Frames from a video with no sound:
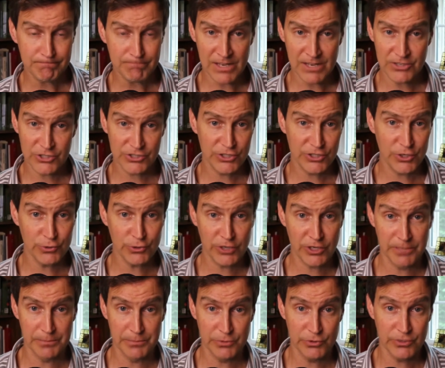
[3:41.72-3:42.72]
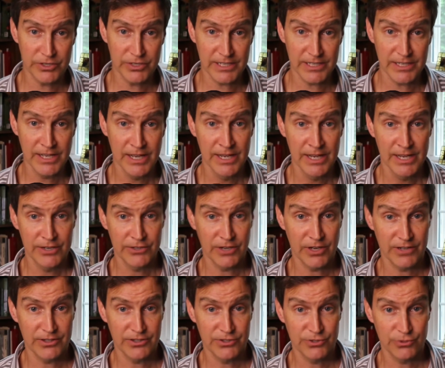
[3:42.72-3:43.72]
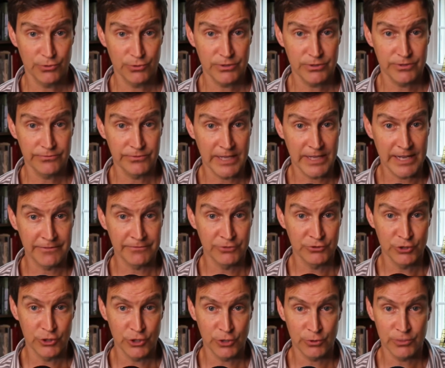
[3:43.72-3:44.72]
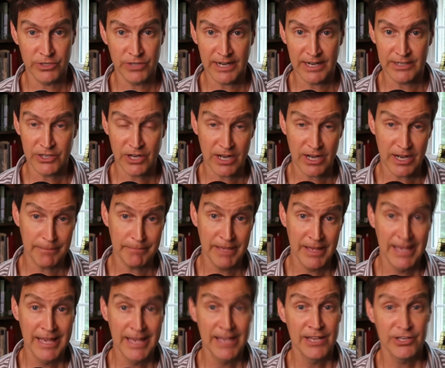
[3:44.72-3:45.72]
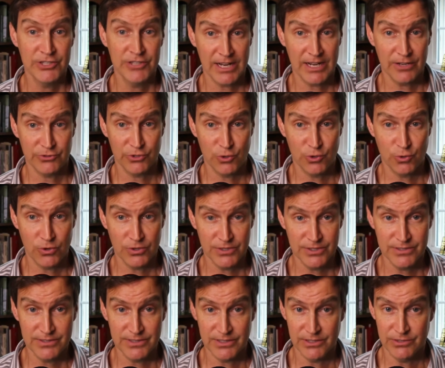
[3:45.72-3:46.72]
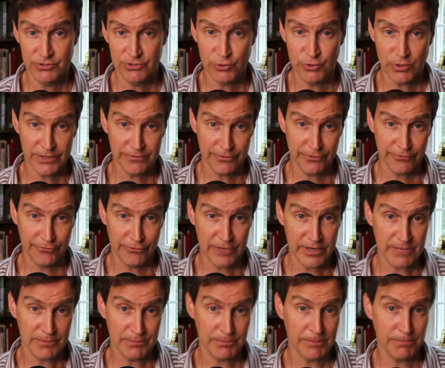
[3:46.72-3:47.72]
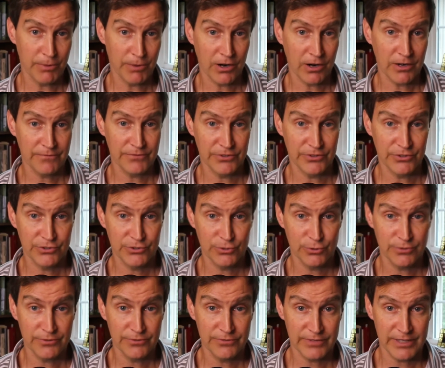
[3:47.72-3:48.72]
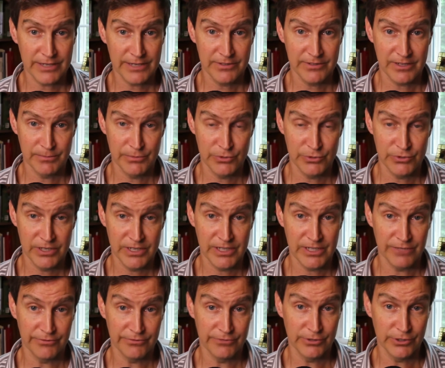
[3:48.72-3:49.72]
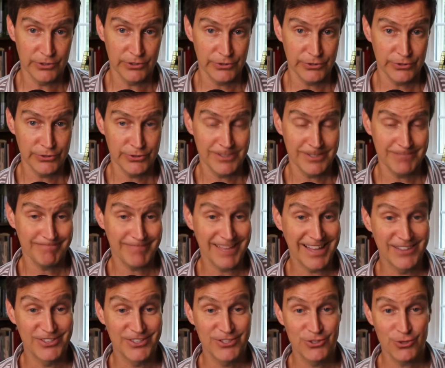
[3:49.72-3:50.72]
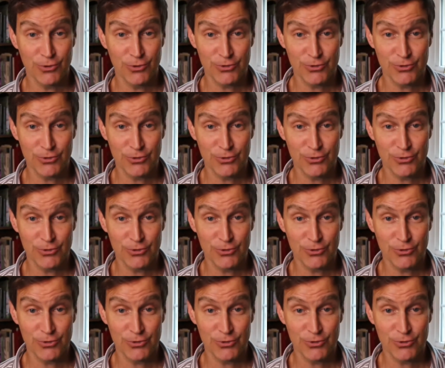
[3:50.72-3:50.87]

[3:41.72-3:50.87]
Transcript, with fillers: Just go to community.souloflifeshow.com, check out the courses, and join for free to be part of the Soul of Life community of learners and soul